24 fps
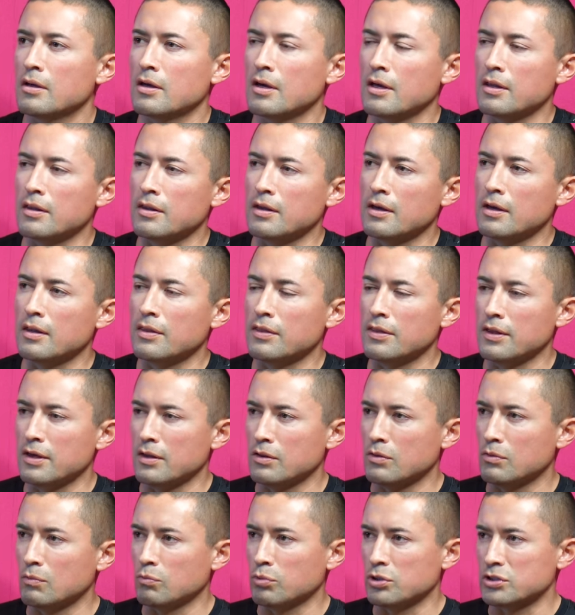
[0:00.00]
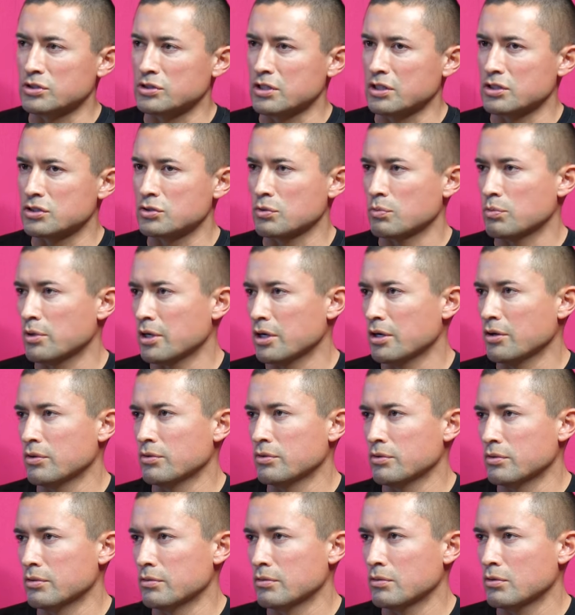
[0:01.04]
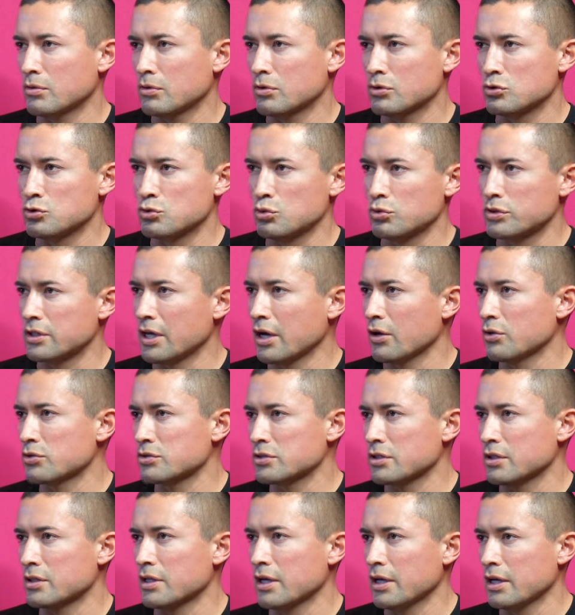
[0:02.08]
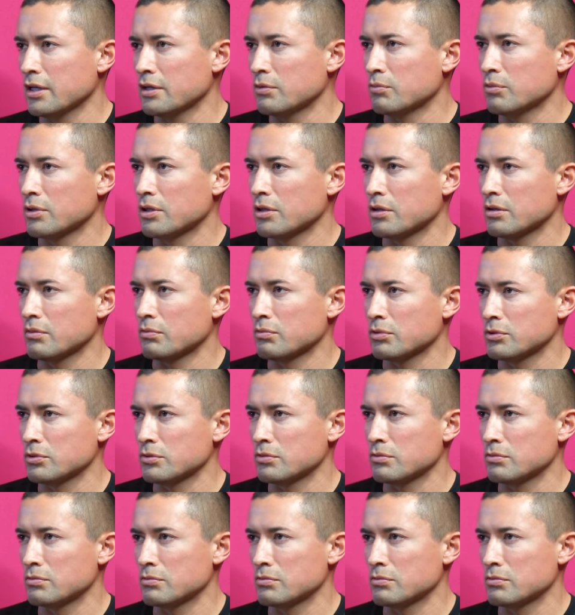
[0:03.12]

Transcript: and and then was this around 2008 when what,